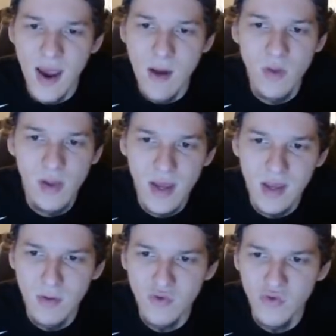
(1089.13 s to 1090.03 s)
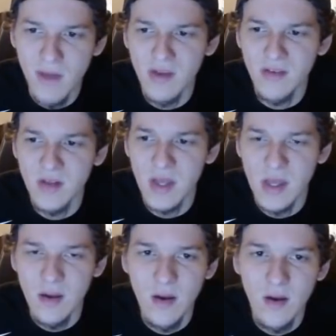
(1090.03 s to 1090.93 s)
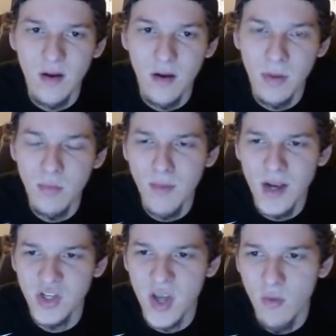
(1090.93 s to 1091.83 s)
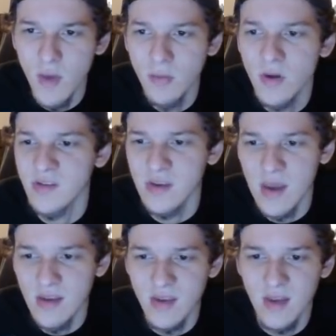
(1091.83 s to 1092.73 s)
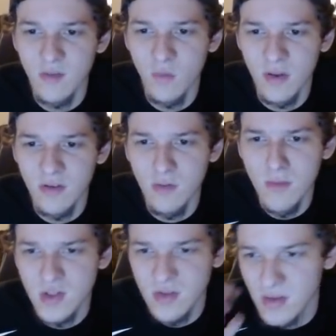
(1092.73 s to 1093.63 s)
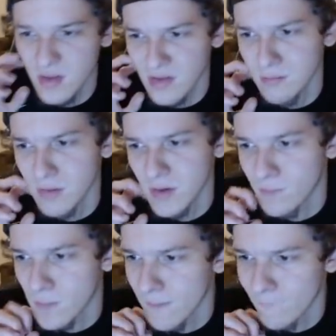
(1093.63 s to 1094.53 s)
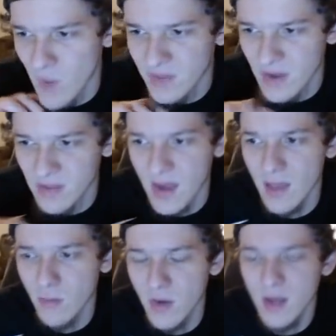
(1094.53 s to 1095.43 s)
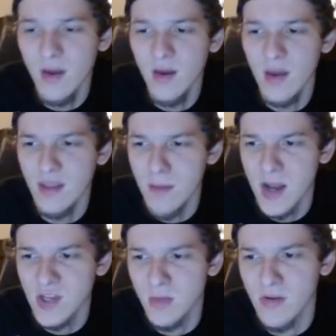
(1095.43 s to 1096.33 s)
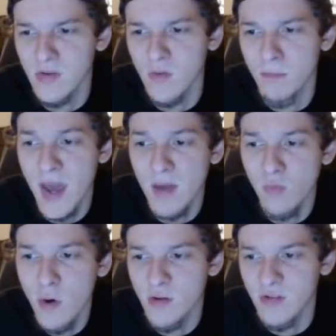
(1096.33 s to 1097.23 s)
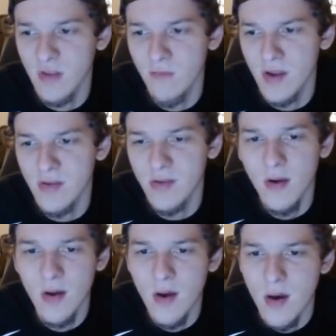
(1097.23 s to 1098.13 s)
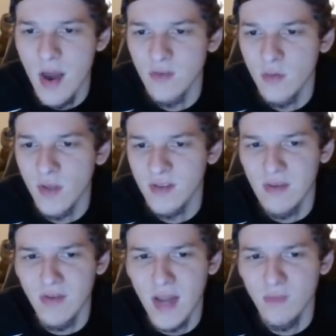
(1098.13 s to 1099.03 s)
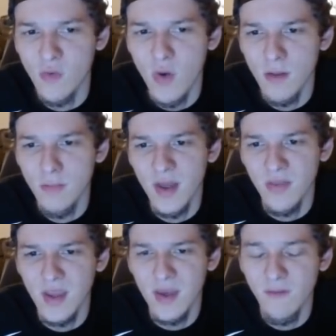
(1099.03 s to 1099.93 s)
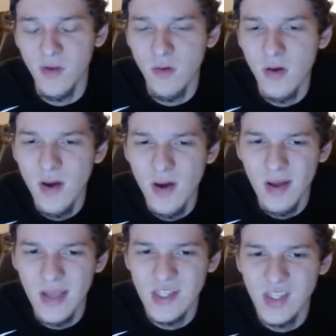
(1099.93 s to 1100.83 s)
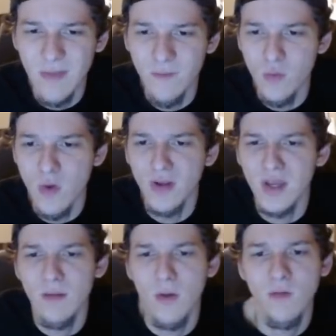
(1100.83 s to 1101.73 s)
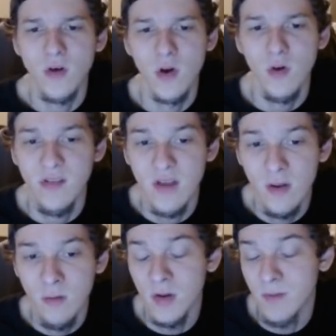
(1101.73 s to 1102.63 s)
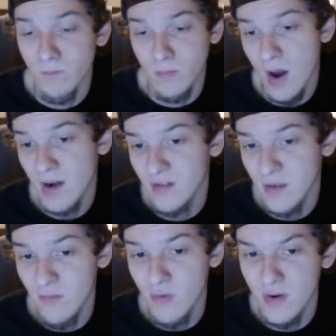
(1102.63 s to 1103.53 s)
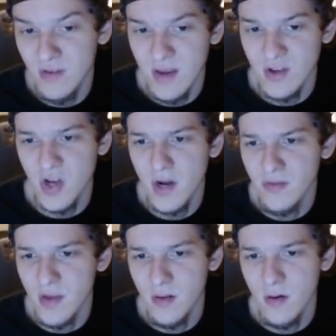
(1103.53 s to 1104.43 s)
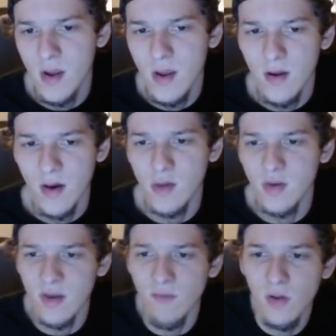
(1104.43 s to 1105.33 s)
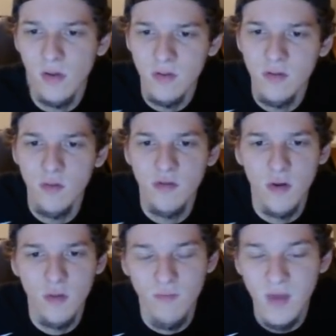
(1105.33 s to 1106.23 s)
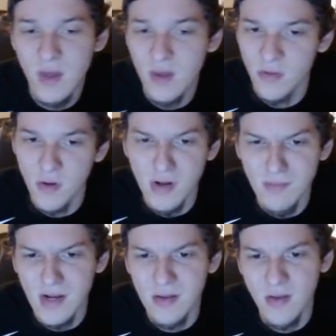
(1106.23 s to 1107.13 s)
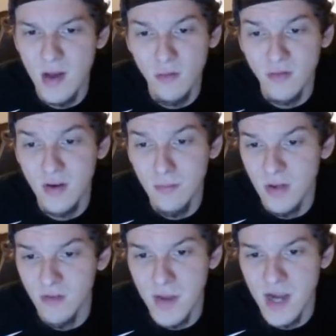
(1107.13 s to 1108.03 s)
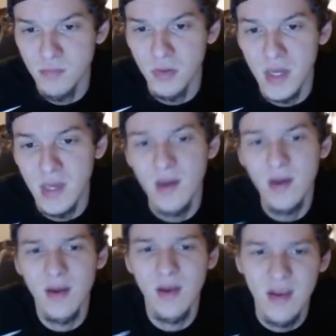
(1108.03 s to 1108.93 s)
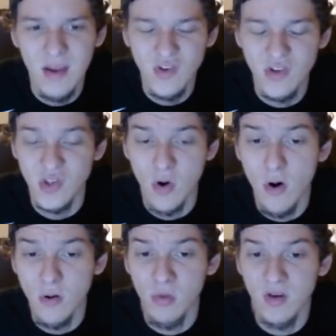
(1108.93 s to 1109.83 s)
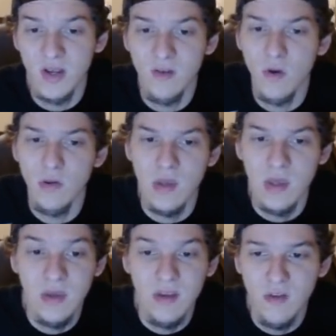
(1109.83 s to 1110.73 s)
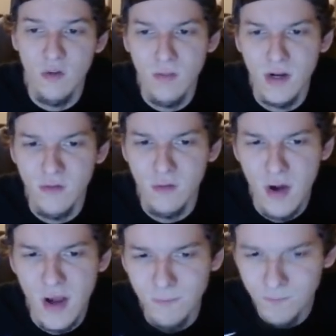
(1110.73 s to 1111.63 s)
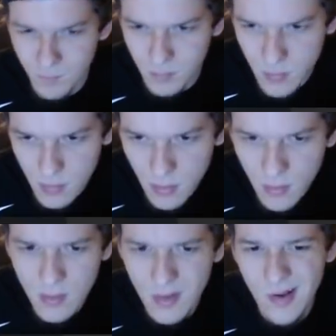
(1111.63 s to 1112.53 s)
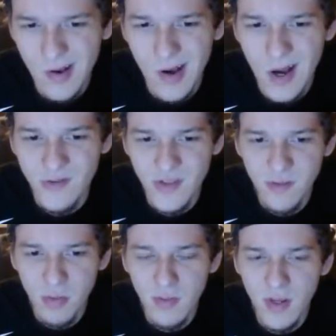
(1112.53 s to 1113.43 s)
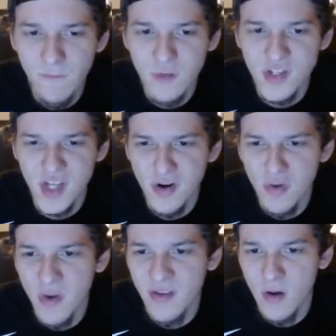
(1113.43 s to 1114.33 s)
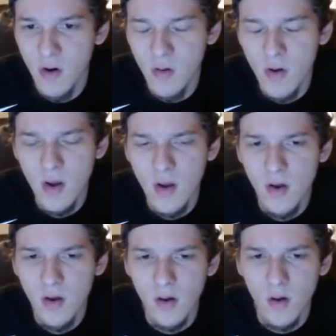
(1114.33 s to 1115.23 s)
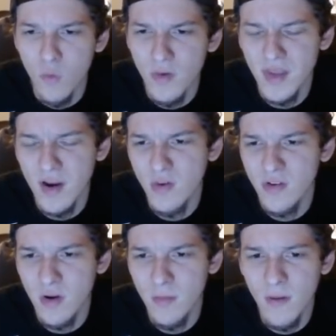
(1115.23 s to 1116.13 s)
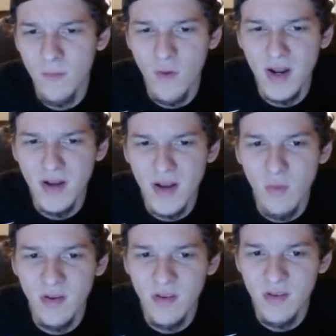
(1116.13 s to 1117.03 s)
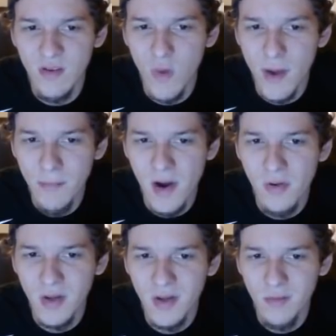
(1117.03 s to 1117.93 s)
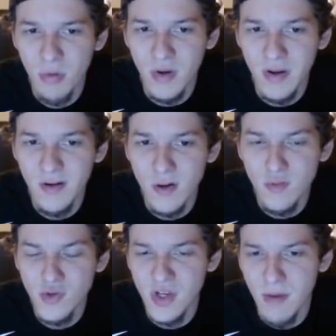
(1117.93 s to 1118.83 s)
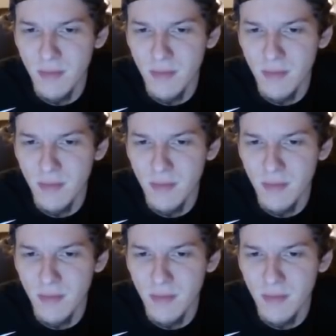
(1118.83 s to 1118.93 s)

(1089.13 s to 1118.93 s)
I really like him on DraftKings today. People might shy away because he has yet to really do much this season, but at that salary, in the matchup against the bad Warriors defense, I do like Steven Adams quite a bit. I think I feel a lot safer rolling him over Cody Zeller, but honestly, if you want to take a shot on Zeller, you could definitely look to do so. If he gets 30 minutes, Zeller's going to be a smash play. It's just so hard to predict whether he gets those minutes or not. So that's probably it for center. We saw one thing I want to talk about. Friday night, we did see Dwight Powell get pretty good ownership. I